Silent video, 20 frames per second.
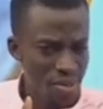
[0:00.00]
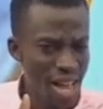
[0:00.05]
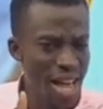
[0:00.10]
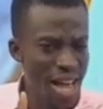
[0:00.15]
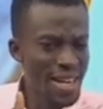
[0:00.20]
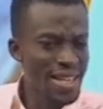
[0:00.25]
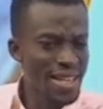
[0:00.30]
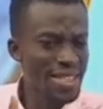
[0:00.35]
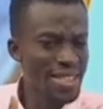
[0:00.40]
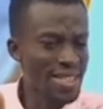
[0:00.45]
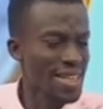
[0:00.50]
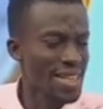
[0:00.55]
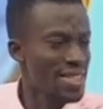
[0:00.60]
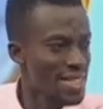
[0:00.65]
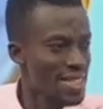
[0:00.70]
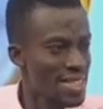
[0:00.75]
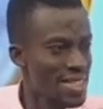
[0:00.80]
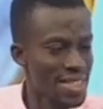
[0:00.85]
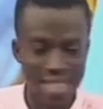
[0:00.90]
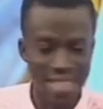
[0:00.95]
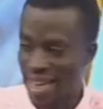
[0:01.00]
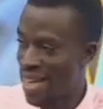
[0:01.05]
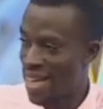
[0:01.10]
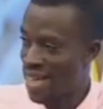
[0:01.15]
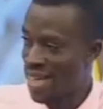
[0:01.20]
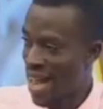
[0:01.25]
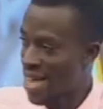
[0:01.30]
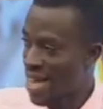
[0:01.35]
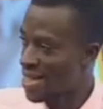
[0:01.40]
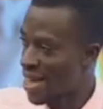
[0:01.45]
And the statistics are there
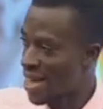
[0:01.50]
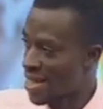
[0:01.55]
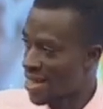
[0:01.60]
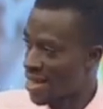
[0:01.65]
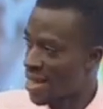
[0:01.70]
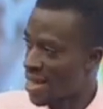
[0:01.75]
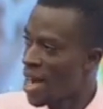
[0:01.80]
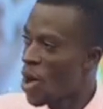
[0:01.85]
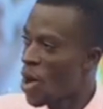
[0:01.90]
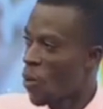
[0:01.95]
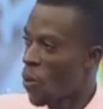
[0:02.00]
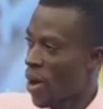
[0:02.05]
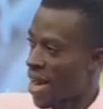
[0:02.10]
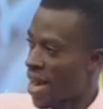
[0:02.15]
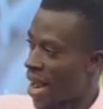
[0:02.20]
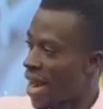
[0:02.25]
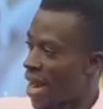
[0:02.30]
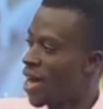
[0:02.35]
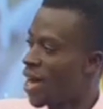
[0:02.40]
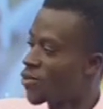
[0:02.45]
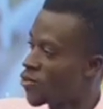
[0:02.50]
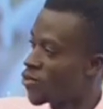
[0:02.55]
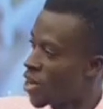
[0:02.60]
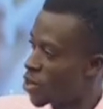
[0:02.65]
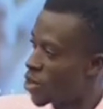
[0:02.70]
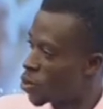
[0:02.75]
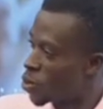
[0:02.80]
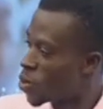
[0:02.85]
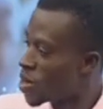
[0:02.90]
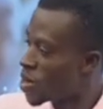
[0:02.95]
to assess whether a
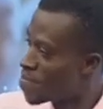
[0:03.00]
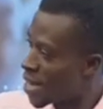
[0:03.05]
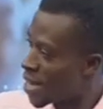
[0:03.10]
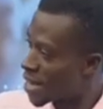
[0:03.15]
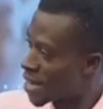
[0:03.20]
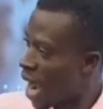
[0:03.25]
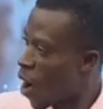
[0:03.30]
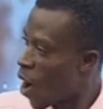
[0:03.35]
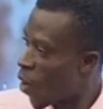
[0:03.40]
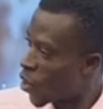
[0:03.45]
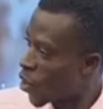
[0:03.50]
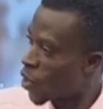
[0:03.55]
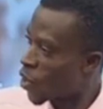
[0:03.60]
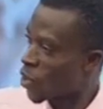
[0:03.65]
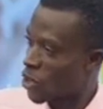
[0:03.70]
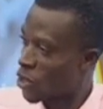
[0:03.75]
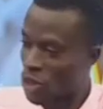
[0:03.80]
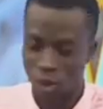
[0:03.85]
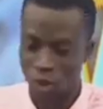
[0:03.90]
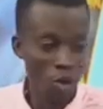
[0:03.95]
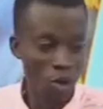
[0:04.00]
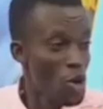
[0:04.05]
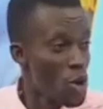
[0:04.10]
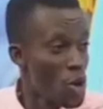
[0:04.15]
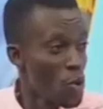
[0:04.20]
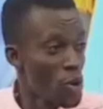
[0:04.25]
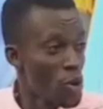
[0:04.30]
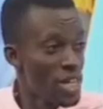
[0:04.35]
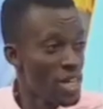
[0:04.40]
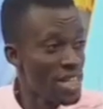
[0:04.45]
country is doing better or not.
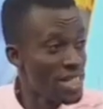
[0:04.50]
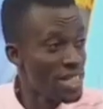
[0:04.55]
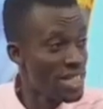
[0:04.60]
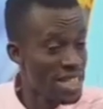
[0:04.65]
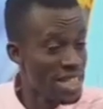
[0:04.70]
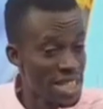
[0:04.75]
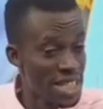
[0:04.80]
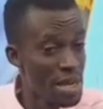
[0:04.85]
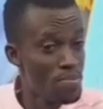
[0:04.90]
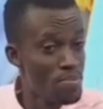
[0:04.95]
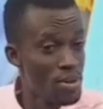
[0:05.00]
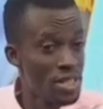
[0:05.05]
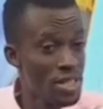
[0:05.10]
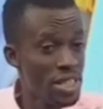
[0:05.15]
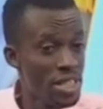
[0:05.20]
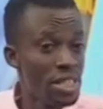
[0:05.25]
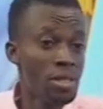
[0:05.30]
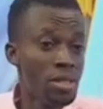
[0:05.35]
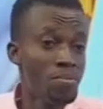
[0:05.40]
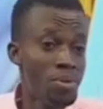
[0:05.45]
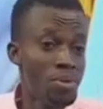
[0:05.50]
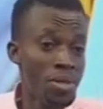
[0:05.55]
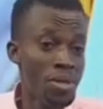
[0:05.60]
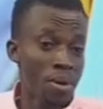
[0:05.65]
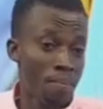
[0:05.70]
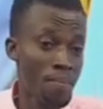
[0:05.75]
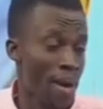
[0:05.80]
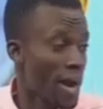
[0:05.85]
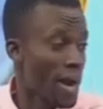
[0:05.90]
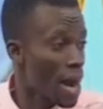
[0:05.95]
We
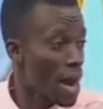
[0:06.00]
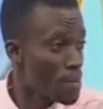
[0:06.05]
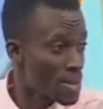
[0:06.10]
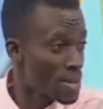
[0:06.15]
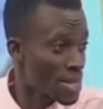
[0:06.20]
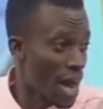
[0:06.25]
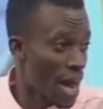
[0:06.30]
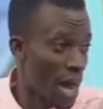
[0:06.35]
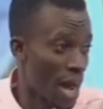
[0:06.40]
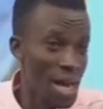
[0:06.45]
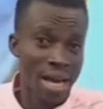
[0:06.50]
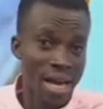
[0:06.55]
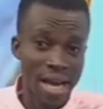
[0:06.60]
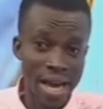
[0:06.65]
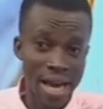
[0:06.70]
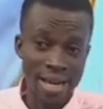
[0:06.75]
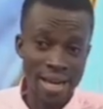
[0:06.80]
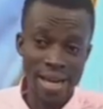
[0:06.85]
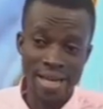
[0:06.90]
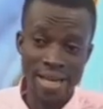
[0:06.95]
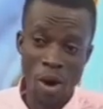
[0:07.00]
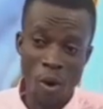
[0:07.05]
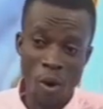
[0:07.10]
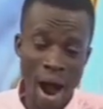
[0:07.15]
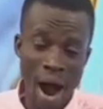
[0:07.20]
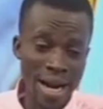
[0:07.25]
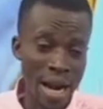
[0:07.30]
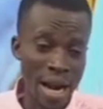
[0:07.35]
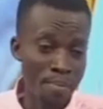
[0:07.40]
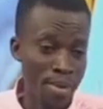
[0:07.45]
GDP per capita, and then
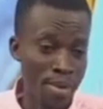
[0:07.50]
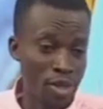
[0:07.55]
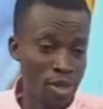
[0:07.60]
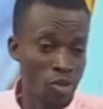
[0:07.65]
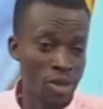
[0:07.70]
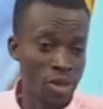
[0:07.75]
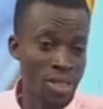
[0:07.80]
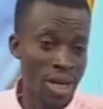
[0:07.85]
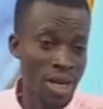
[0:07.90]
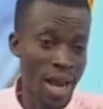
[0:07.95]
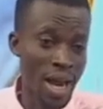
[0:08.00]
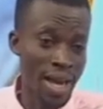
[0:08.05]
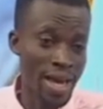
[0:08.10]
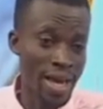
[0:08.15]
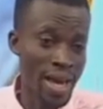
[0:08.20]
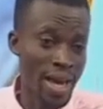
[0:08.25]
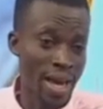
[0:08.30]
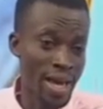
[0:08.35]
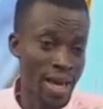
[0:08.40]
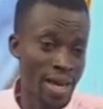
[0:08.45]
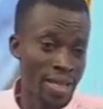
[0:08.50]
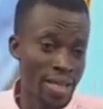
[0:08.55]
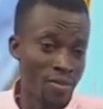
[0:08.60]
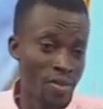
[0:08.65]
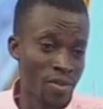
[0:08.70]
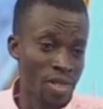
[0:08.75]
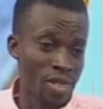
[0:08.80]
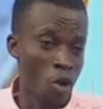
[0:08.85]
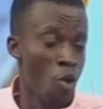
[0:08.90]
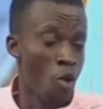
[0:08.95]
your other metrics like your
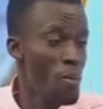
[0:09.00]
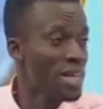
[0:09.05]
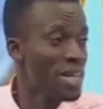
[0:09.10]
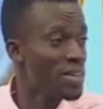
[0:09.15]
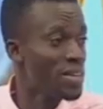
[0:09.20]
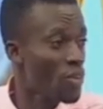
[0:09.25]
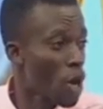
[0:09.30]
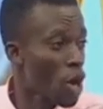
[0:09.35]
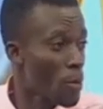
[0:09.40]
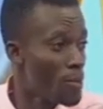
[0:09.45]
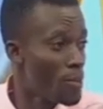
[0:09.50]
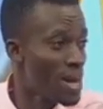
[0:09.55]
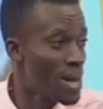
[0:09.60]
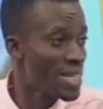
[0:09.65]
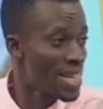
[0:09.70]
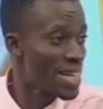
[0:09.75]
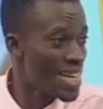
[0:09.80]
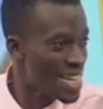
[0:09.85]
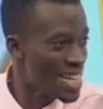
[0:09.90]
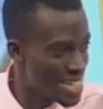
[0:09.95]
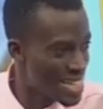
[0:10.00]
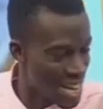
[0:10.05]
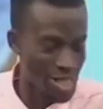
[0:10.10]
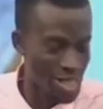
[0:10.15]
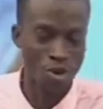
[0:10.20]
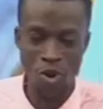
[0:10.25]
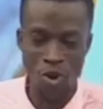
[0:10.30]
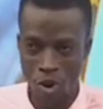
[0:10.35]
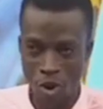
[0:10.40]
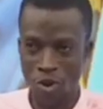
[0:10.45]
human development
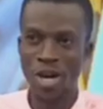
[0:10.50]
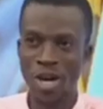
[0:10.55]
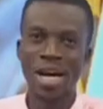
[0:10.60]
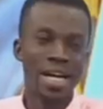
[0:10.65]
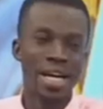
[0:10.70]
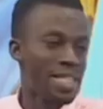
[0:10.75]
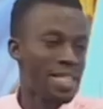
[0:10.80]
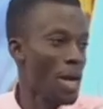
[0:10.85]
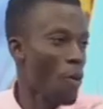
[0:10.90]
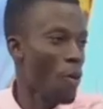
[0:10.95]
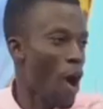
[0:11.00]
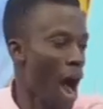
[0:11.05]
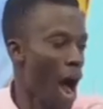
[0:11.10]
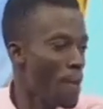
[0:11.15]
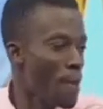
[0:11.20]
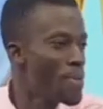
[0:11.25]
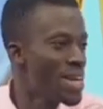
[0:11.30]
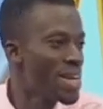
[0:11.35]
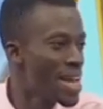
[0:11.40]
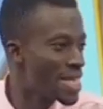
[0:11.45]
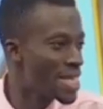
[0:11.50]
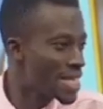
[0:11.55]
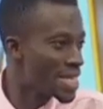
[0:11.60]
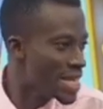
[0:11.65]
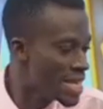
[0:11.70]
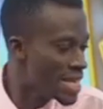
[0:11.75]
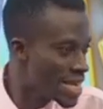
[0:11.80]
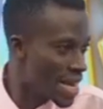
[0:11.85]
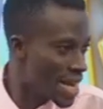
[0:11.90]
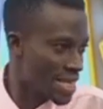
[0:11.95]
index, good, sure. Your happiness
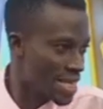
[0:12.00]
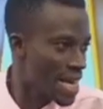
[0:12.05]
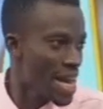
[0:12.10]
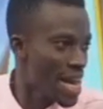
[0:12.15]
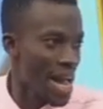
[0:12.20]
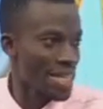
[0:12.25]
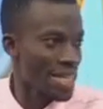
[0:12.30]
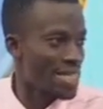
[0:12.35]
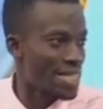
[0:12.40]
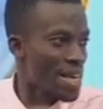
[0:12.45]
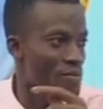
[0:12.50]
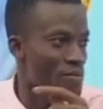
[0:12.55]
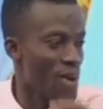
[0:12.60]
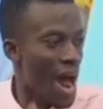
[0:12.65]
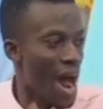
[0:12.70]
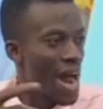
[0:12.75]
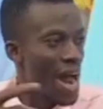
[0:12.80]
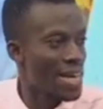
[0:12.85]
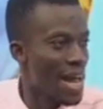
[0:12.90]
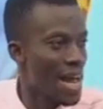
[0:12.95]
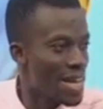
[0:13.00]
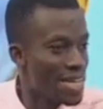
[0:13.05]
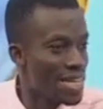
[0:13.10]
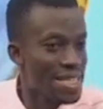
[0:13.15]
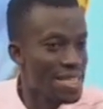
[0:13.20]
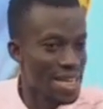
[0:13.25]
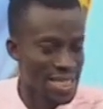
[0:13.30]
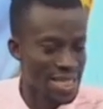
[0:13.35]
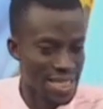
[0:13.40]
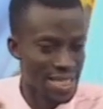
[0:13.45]
index, and several other
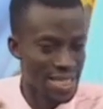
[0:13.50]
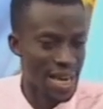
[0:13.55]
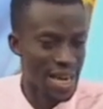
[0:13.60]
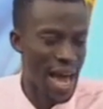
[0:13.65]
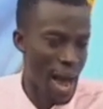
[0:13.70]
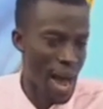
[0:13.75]
indexes in the